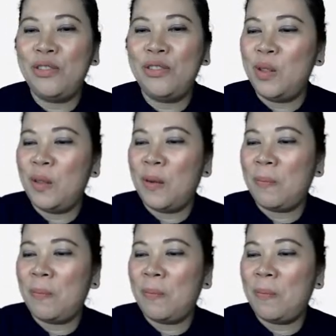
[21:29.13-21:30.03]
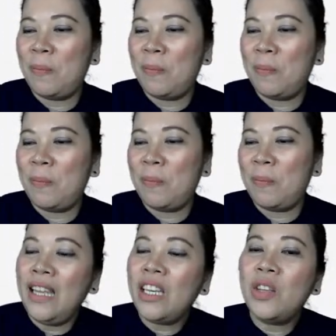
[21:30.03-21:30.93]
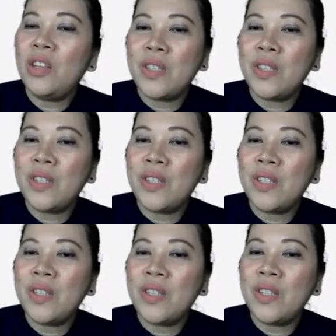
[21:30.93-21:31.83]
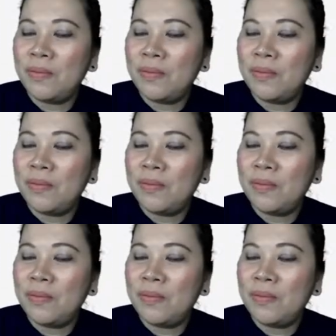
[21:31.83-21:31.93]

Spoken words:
2. And then you substitute